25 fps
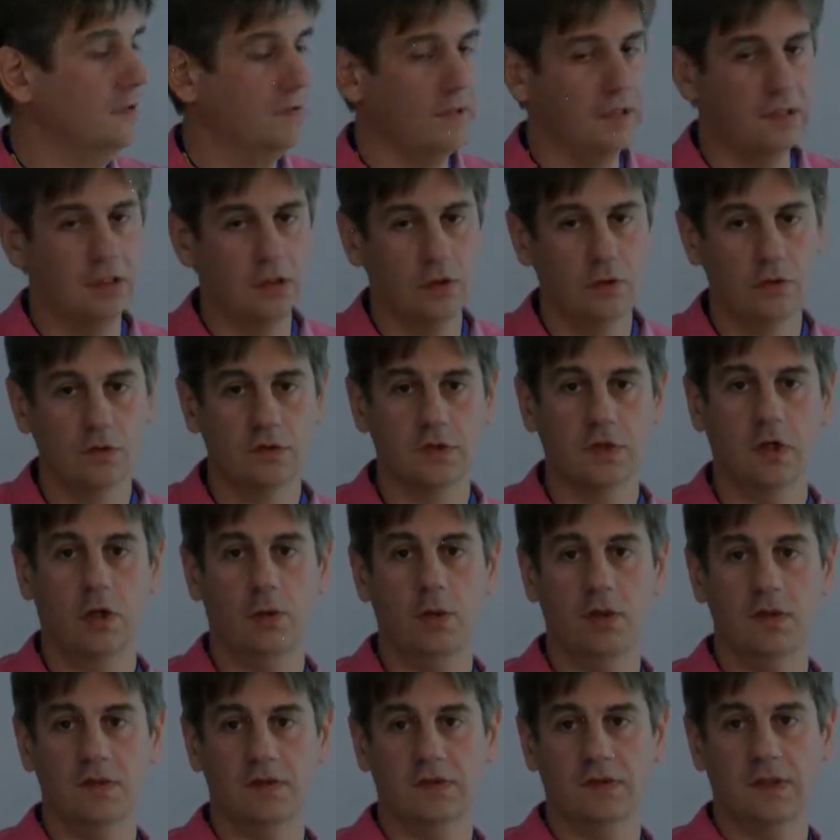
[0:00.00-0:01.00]
That includes
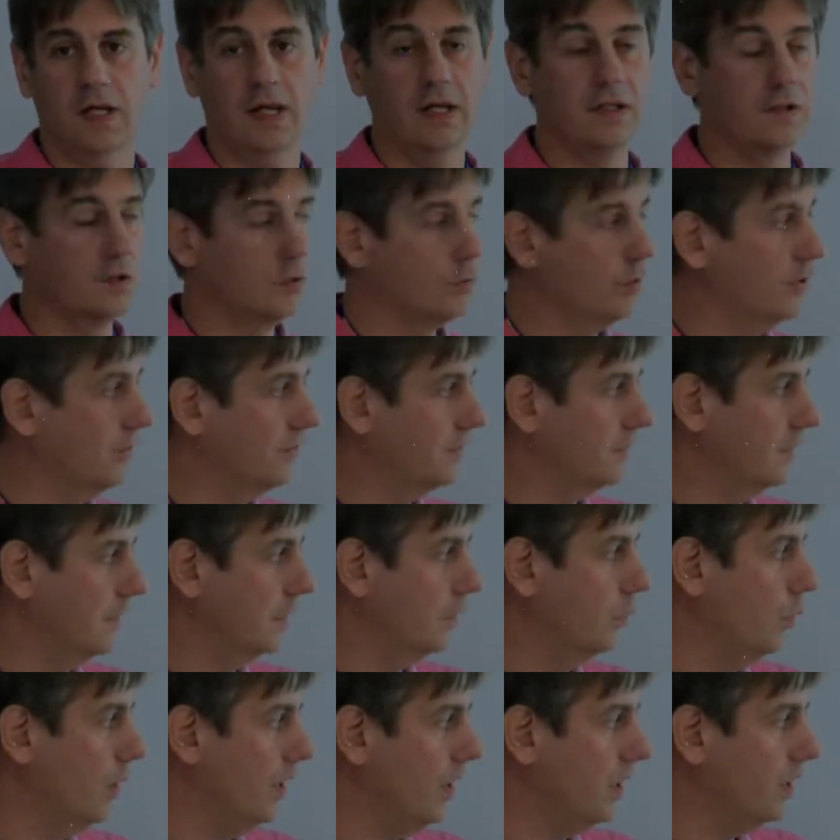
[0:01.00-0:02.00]
currents, ice drift,
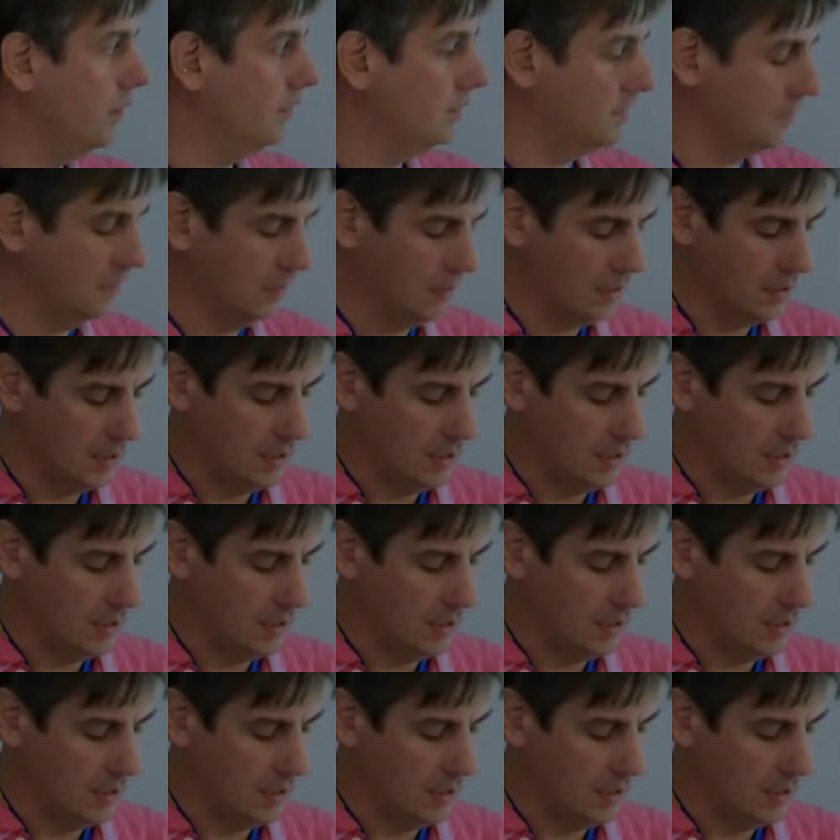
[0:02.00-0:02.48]
and waves,